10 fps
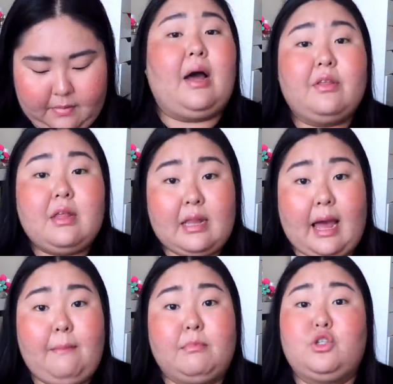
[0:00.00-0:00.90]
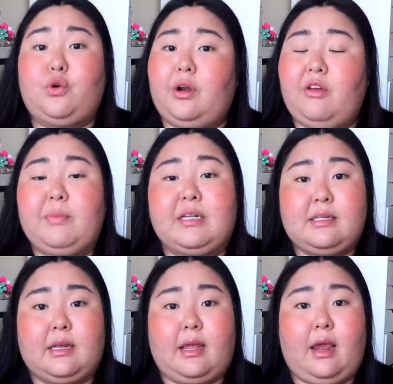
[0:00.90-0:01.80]
Other than that, majority of my
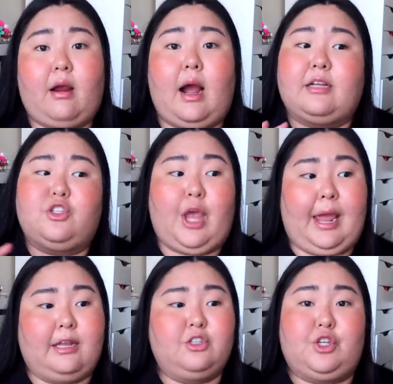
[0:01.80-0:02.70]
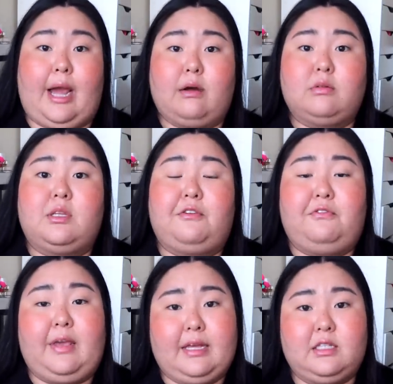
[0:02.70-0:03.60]
skincare I changed out to
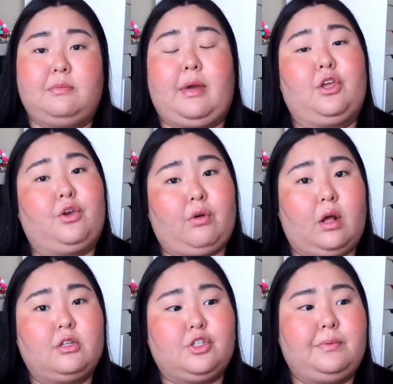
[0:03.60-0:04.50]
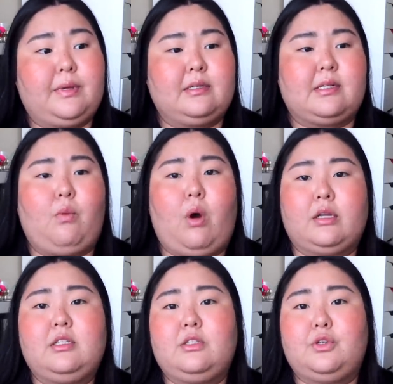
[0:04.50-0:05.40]
fit into my Curology because I
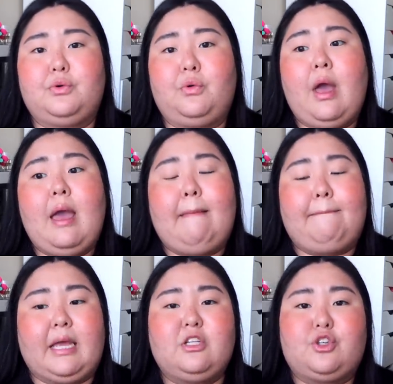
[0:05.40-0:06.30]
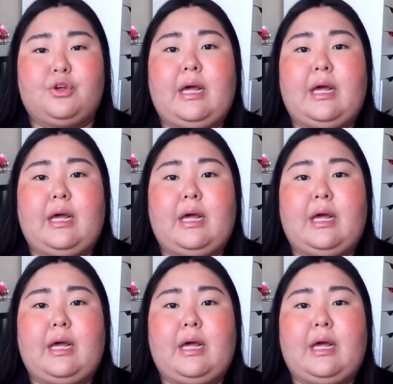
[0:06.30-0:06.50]
wanted to make sure